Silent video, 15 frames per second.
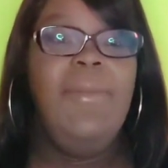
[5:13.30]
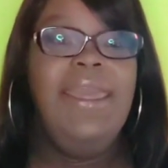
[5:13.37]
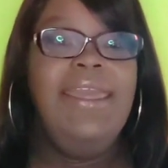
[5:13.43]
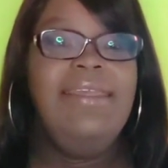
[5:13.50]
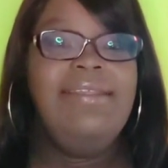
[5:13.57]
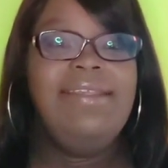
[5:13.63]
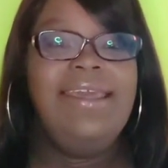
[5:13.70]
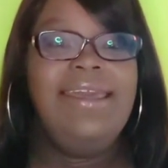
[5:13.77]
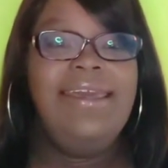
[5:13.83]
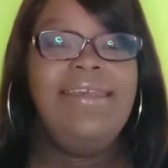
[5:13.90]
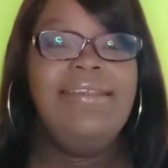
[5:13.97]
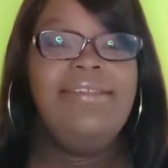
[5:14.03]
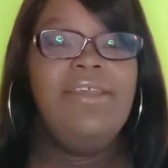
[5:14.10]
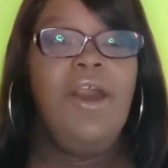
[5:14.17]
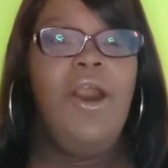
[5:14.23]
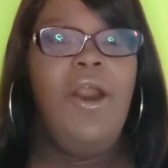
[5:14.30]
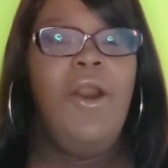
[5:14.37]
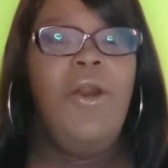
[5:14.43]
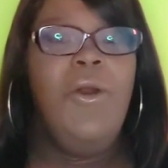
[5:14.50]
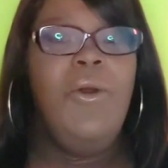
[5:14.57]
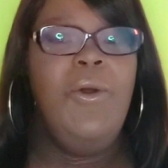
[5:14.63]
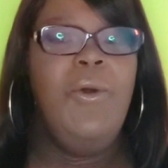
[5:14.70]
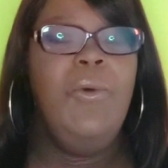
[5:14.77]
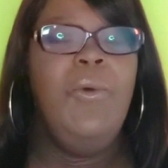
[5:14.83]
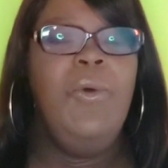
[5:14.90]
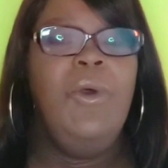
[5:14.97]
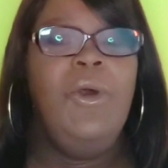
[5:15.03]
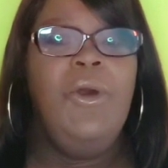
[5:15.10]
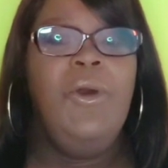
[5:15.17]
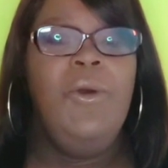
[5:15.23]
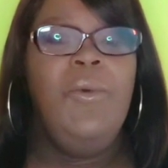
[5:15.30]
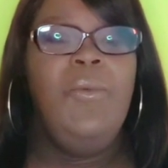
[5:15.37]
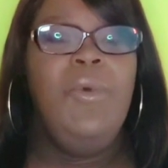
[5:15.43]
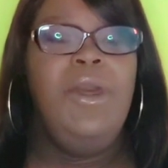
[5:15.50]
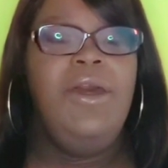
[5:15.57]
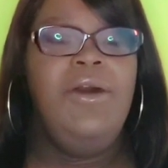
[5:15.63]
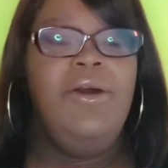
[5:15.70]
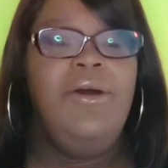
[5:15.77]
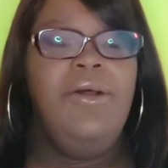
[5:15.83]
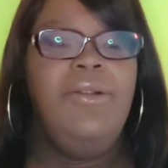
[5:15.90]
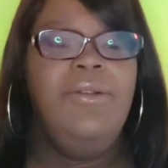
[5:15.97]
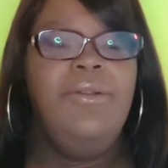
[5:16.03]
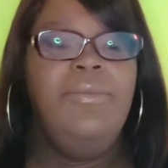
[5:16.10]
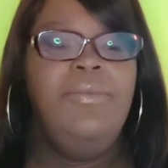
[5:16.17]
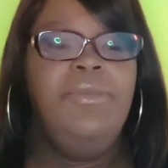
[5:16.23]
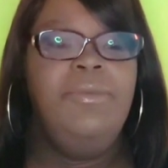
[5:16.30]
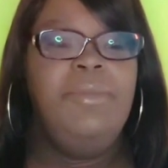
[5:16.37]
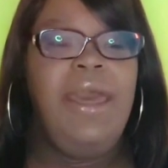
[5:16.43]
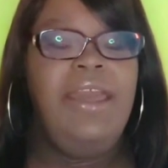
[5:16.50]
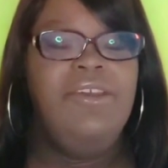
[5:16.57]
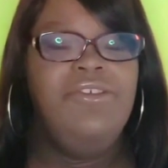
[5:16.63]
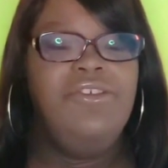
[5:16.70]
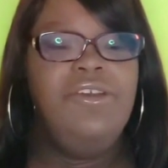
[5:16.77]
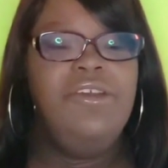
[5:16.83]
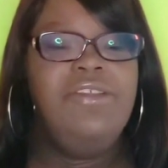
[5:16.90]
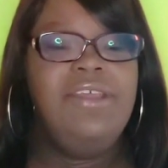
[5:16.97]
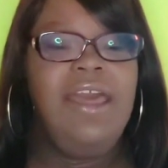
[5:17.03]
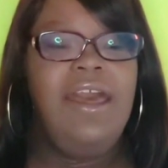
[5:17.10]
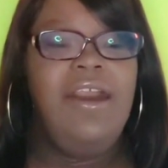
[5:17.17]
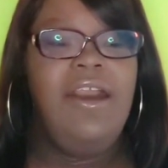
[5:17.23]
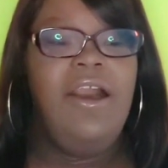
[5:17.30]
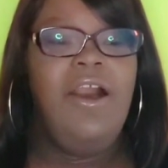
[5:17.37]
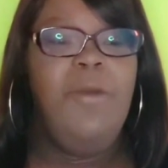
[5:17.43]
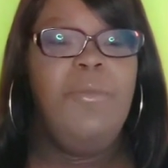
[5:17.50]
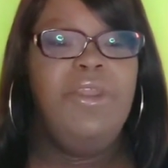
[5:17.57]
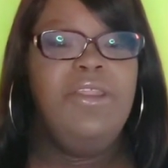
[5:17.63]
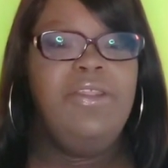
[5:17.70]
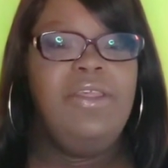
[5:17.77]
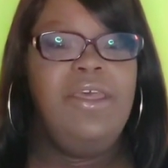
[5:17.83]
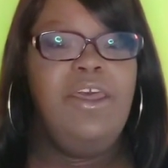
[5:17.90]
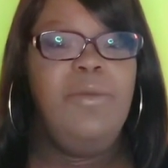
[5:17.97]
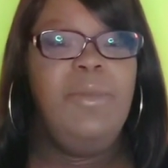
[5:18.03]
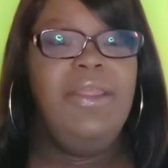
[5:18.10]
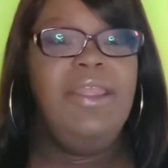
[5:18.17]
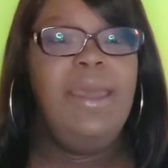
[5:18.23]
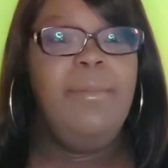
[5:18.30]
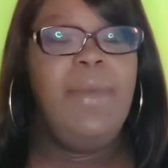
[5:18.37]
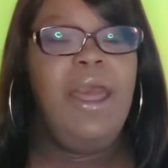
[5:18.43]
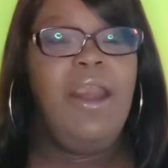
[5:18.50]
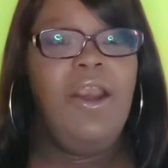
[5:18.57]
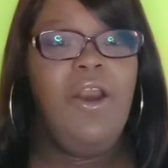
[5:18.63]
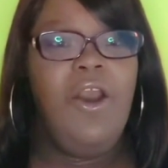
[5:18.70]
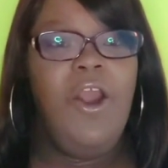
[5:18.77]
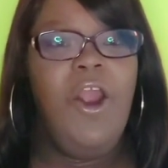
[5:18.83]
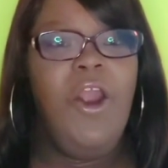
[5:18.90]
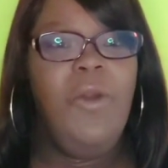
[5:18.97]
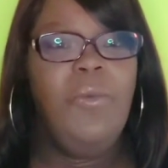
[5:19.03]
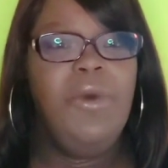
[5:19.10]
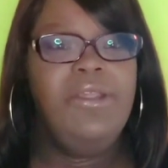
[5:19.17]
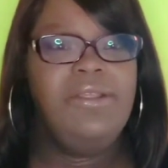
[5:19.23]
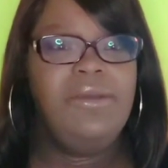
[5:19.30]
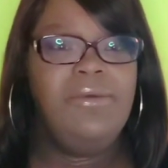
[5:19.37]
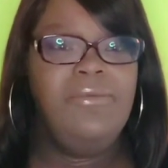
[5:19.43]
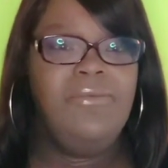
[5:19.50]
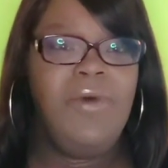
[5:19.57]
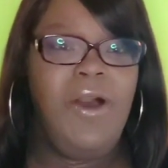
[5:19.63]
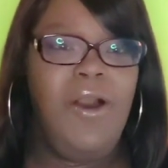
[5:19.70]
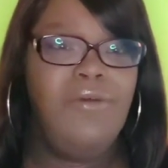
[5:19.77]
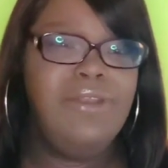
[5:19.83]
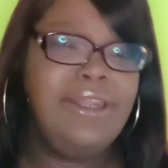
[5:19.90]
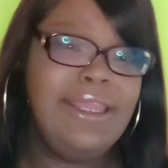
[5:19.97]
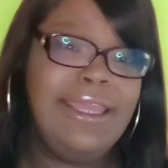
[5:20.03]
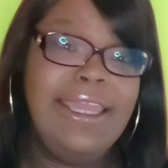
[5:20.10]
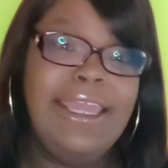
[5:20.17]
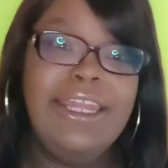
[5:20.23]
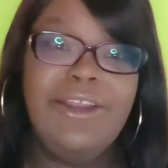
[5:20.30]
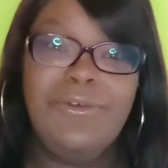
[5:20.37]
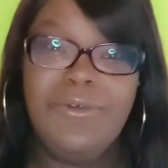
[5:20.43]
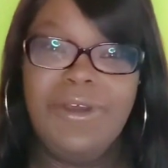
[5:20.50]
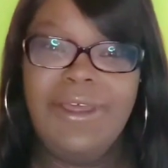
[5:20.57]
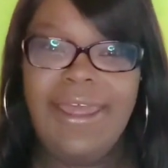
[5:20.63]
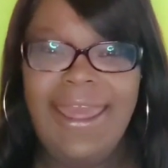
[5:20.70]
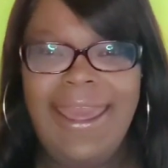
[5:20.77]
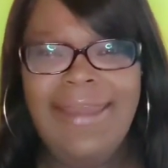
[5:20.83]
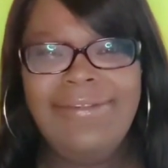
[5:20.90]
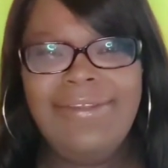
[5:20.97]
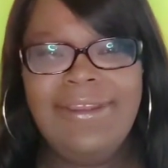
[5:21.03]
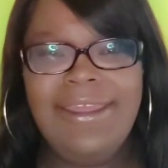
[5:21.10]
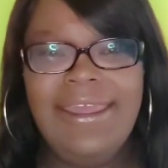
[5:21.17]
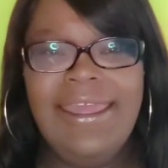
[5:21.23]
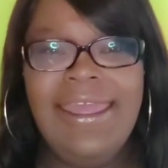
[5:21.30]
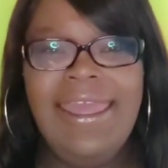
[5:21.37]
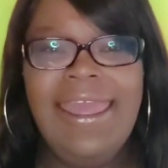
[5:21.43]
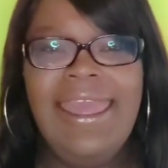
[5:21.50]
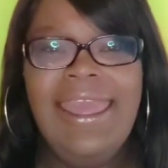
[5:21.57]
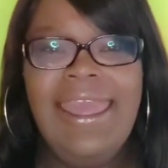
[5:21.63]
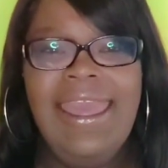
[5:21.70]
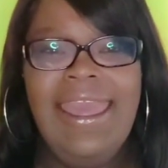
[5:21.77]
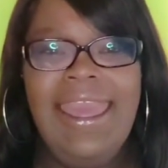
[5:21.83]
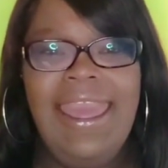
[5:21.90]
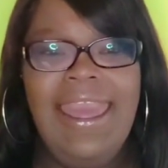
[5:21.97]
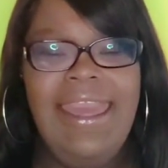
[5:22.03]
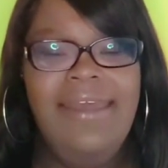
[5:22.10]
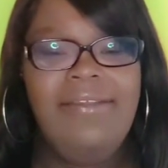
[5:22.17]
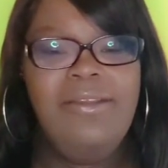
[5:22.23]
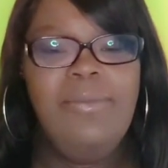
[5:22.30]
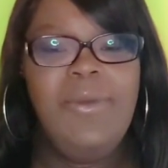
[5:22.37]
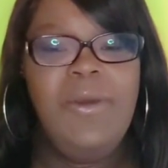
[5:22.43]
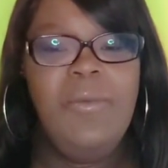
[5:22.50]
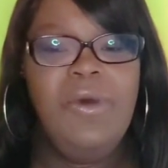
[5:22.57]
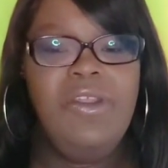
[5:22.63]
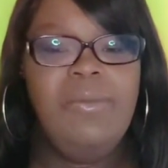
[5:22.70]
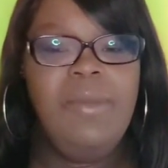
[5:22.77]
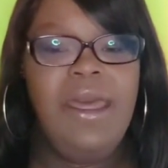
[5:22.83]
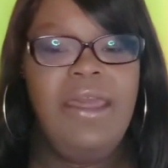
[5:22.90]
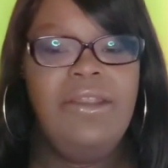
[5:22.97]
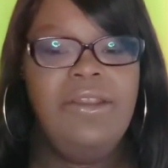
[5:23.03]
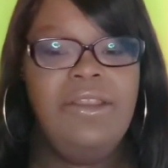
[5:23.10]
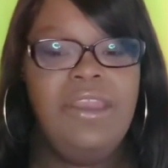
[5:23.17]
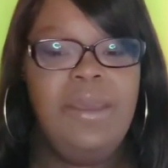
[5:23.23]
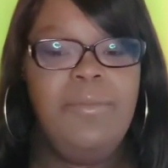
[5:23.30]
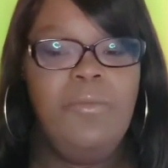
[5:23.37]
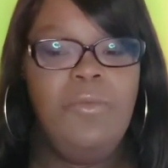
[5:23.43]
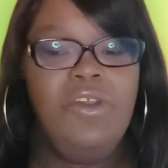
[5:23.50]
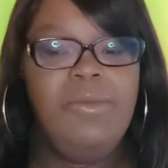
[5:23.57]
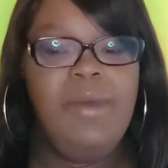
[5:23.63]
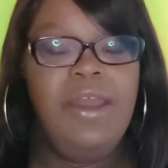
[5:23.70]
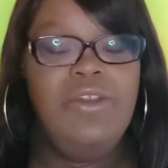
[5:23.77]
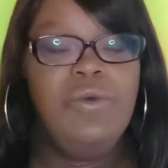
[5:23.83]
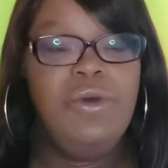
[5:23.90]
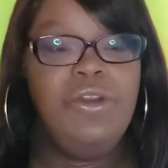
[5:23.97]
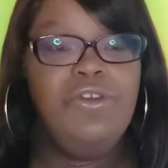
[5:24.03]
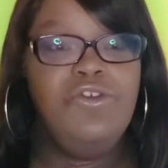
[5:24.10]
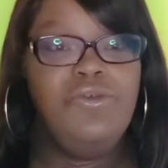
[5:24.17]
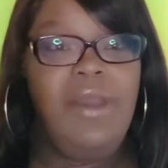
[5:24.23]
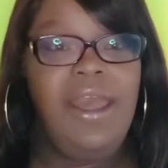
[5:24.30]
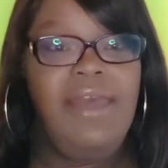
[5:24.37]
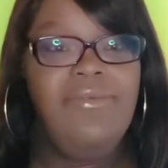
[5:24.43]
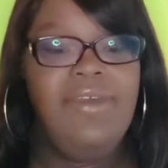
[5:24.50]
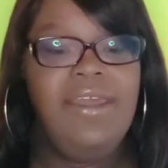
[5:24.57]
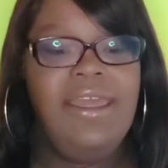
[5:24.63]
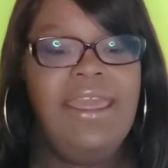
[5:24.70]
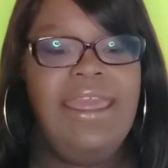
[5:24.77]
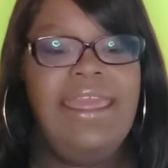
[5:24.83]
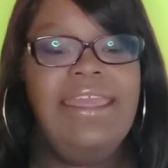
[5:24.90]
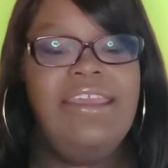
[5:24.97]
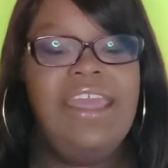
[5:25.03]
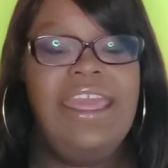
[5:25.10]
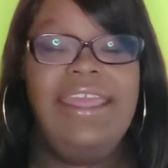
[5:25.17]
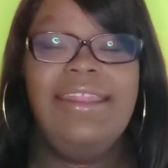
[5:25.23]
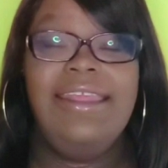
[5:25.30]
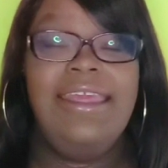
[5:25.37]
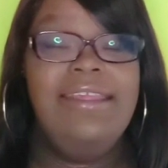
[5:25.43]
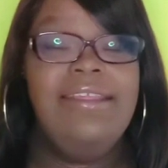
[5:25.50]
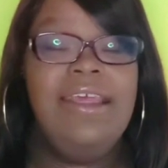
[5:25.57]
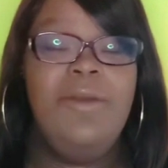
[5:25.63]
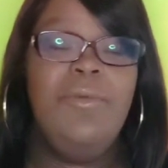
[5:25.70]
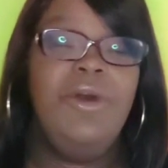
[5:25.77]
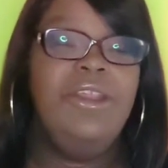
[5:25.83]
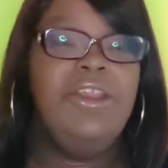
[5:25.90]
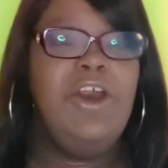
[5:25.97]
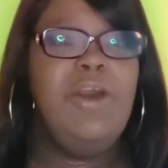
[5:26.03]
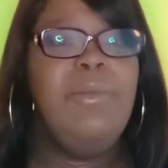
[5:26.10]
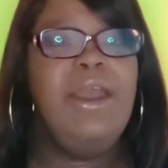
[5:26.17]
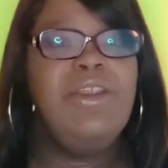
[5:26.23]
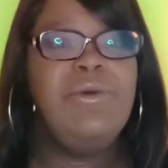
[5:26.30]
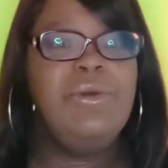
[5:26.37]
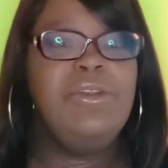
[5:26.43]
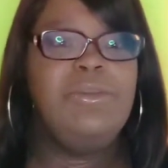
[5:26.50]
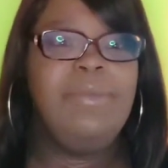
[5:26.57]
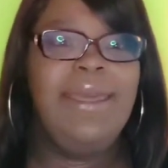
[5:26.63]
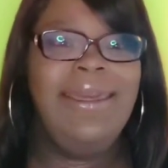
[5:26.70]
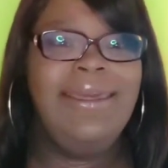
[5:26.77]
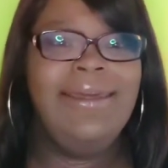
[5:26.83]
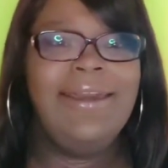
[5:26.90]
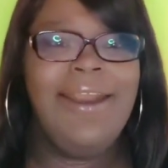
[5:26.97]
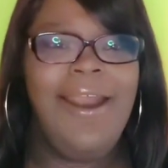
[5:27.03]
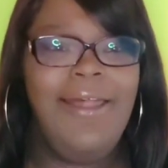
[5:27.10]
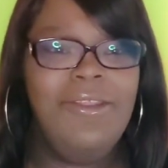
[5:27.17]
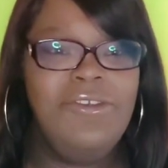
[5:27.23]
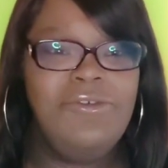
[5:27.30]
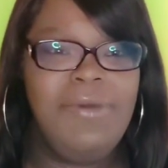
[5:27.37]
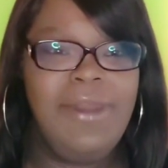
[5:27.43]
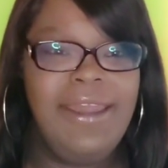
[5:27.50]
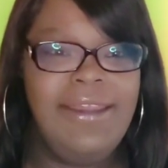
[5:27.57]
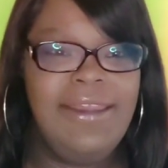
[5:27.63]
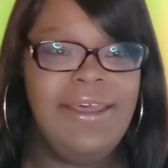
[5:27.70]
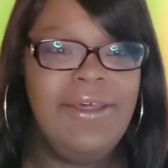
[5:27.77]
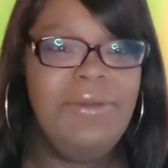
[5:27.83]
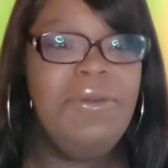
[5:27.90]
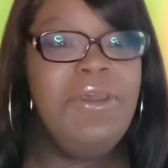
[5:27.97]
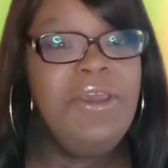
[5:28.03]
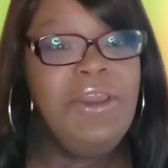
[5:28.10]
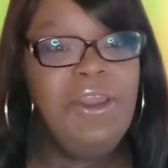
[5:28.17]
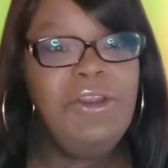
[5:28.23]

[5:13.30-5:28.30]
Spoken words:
he says, oh, well, my insurance guy called me to tell me that my car was involved in a hit and run accident and asked me, was my daughter driving? And he said, well, no, my daughter's back in college right now.